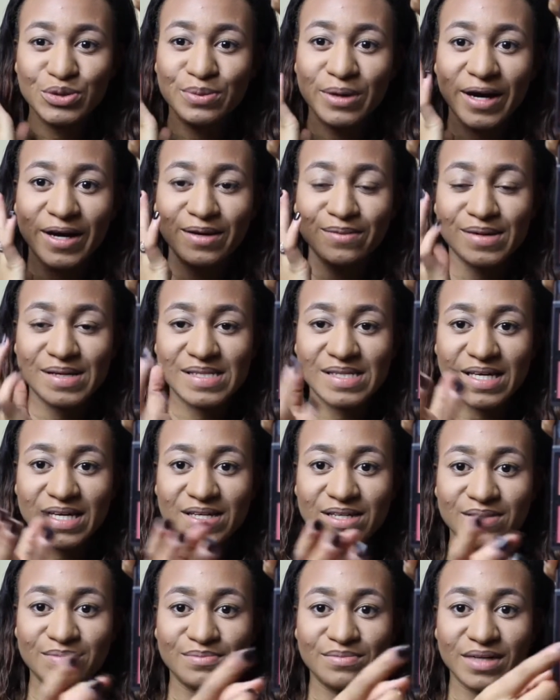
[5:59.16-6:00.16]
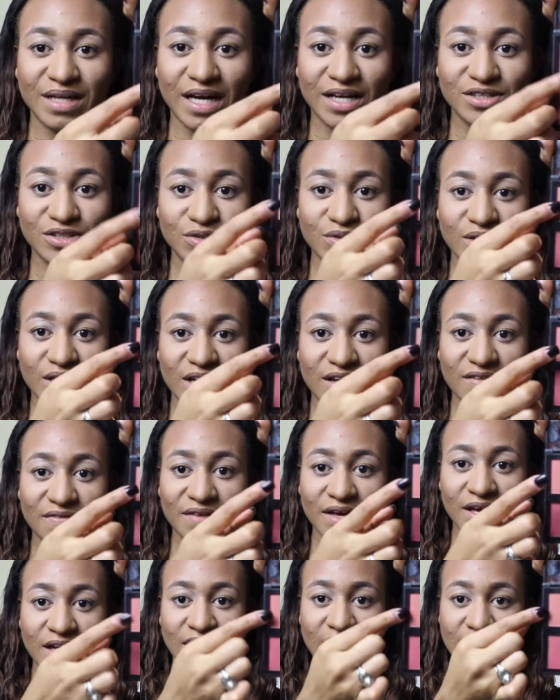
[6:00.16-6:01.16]
bright on my skin, but I do love
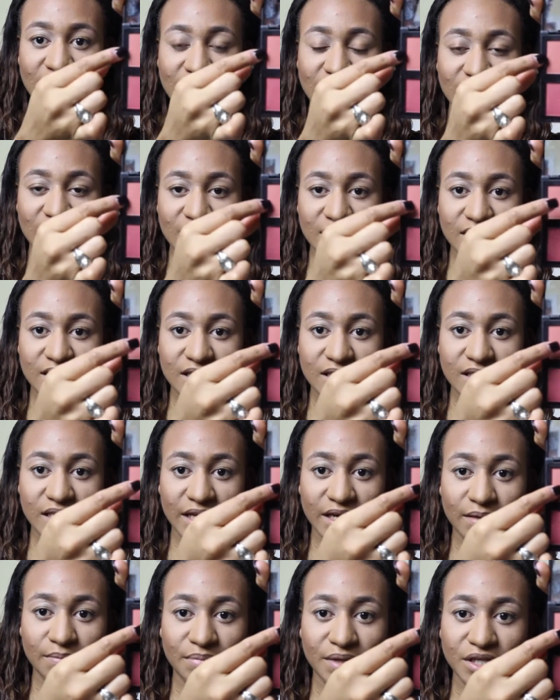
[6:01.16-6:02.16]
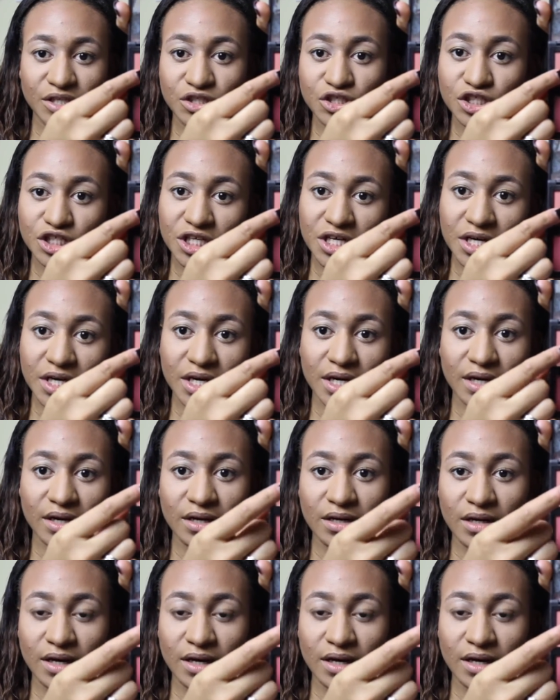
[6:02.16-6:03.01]
this. Is like a peachy